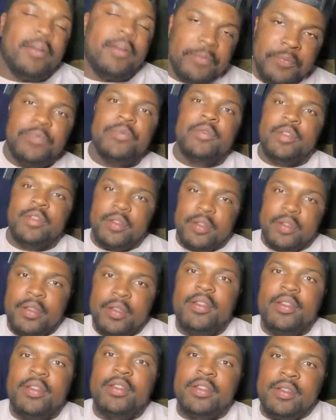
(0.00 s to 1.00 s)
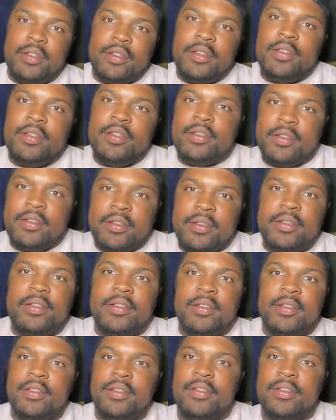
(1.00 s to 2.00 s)
both special for different
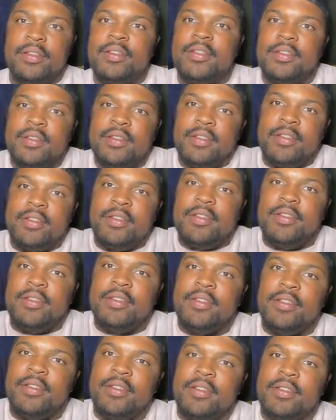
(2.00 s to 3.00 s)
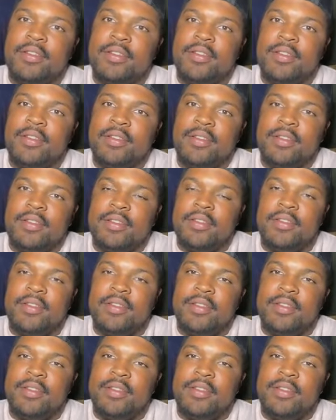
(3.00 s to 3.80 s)
reasons, but for